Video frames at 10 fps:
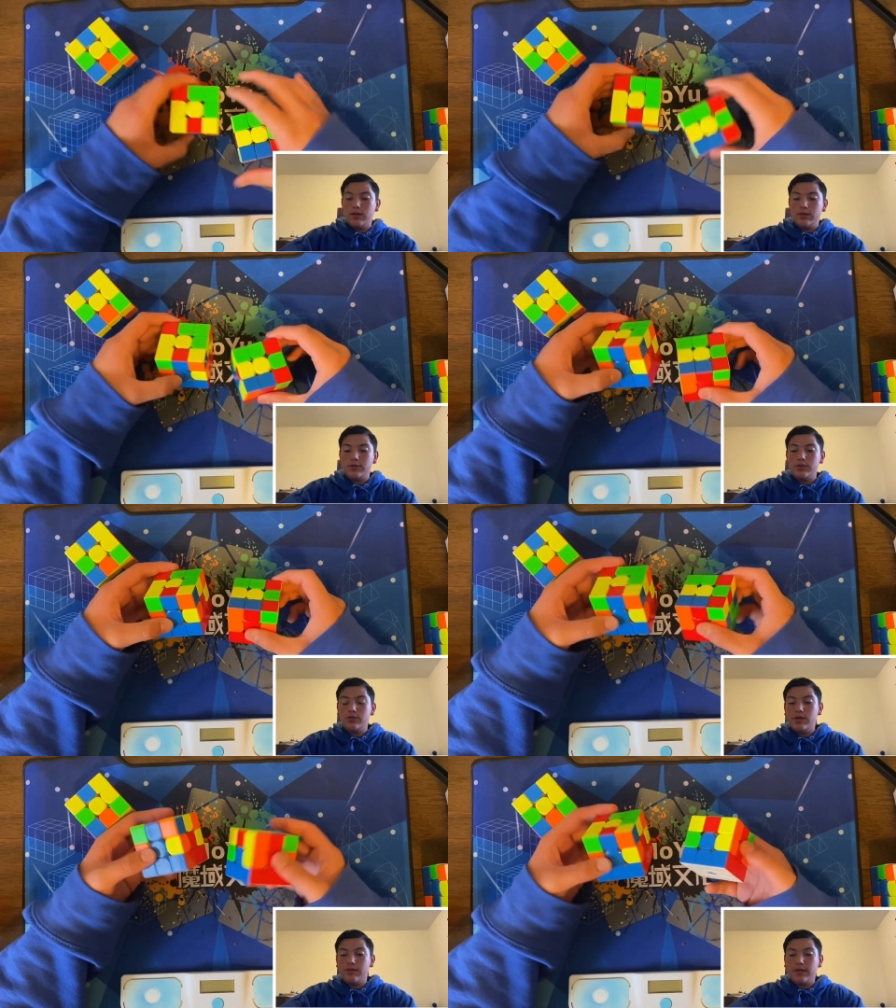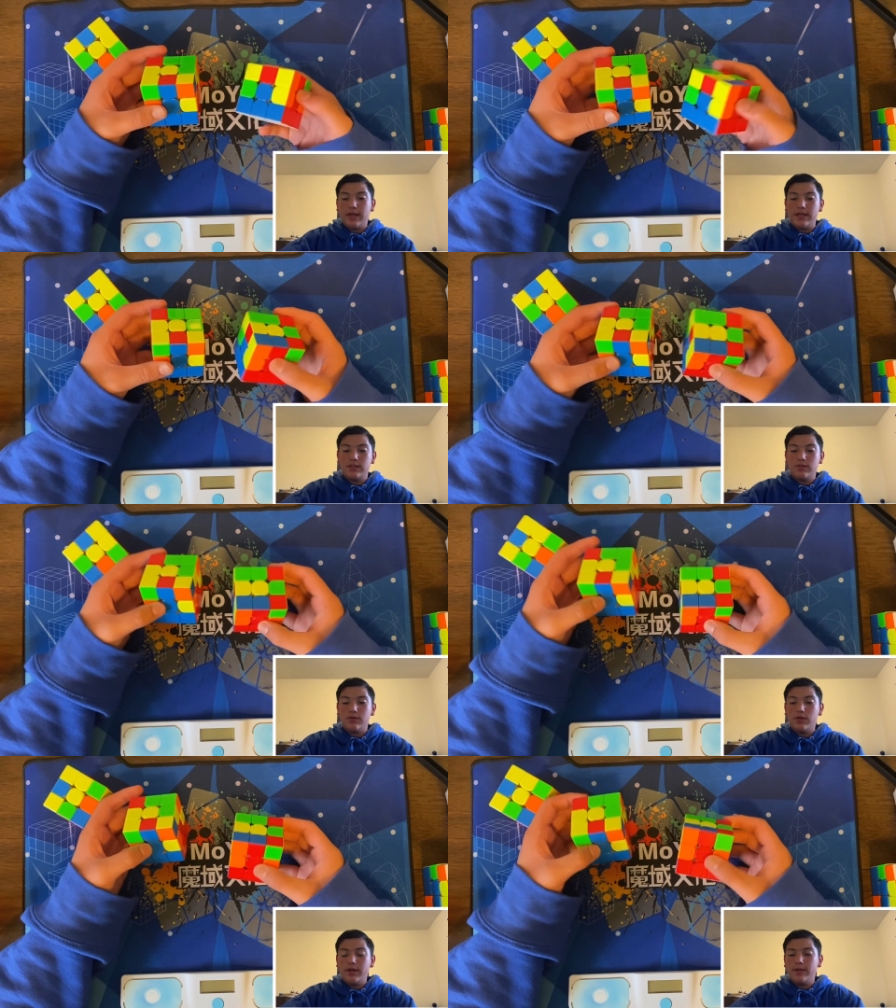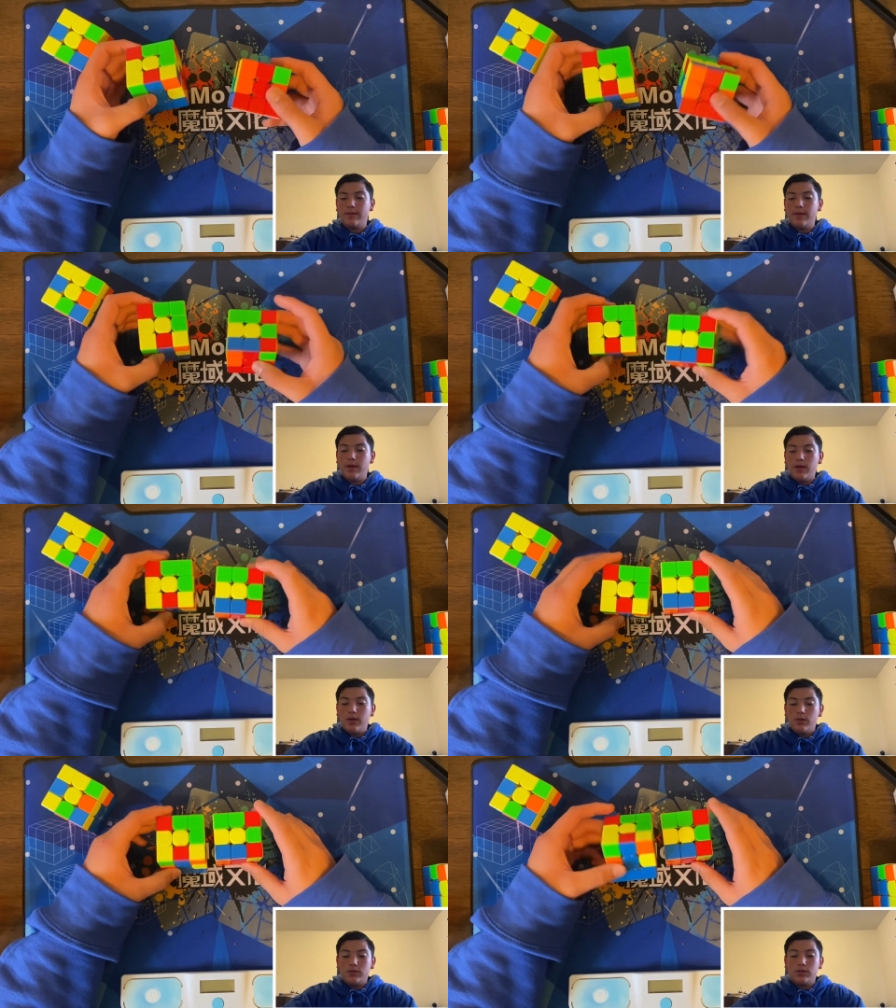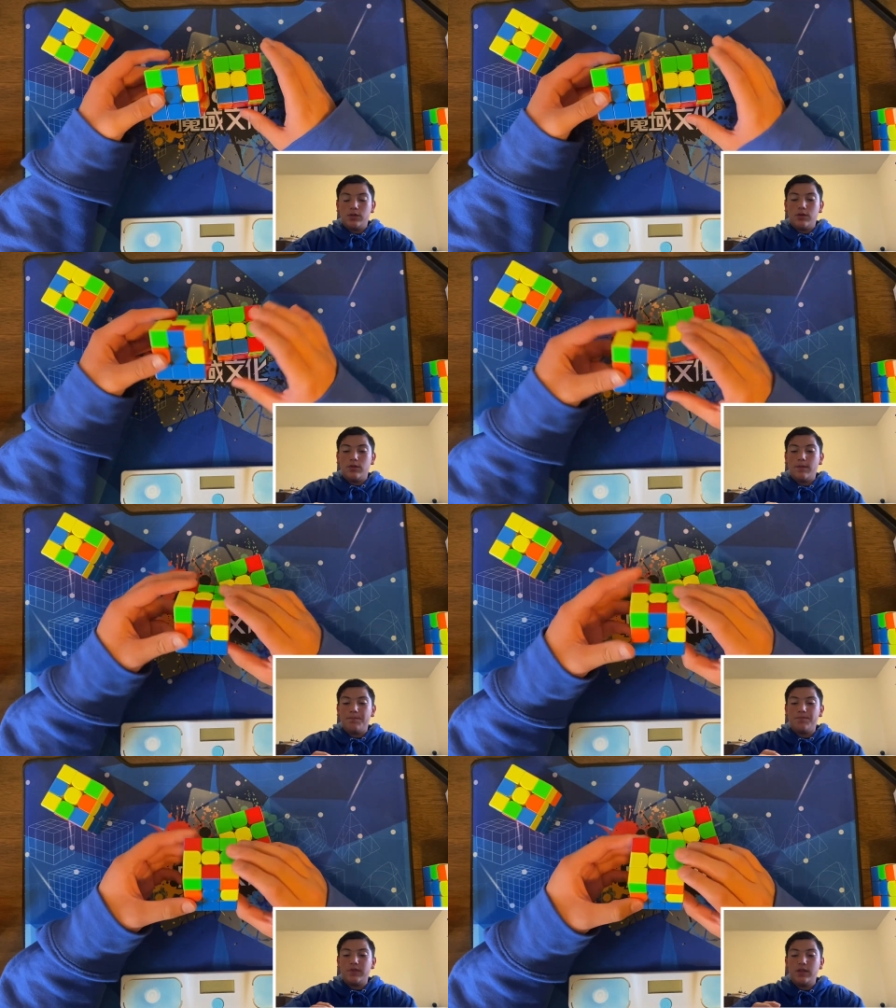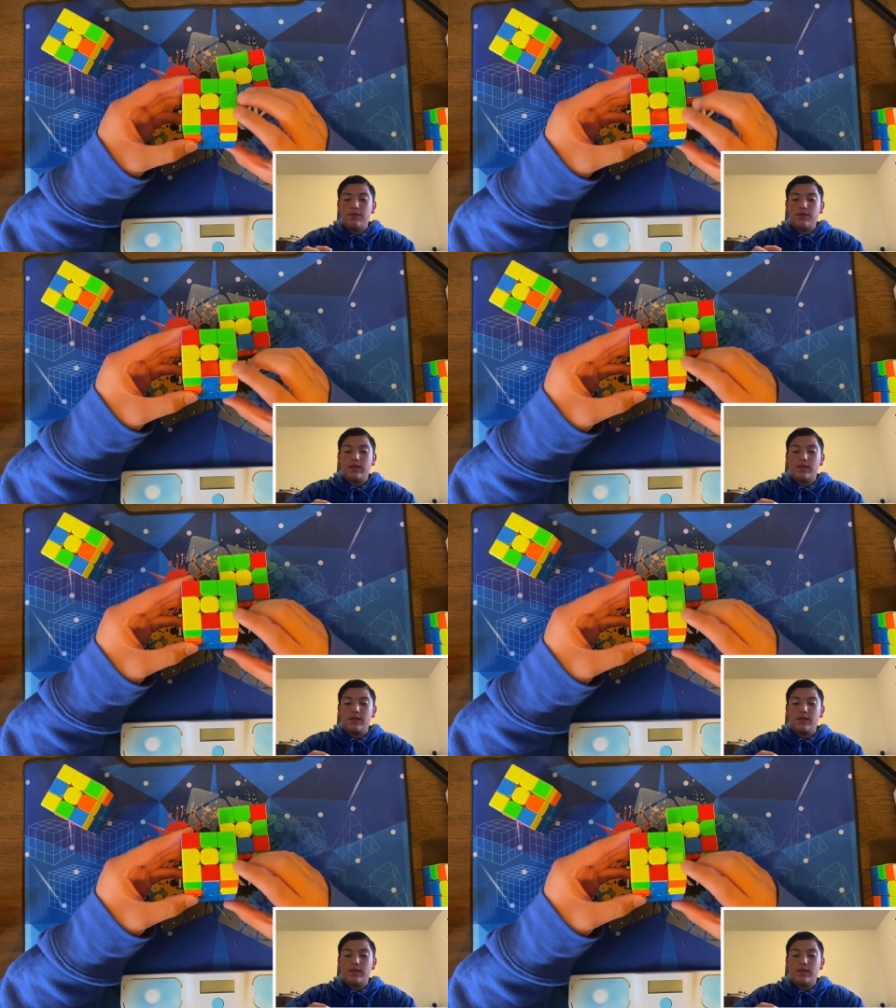there's 2 different cases for it. So if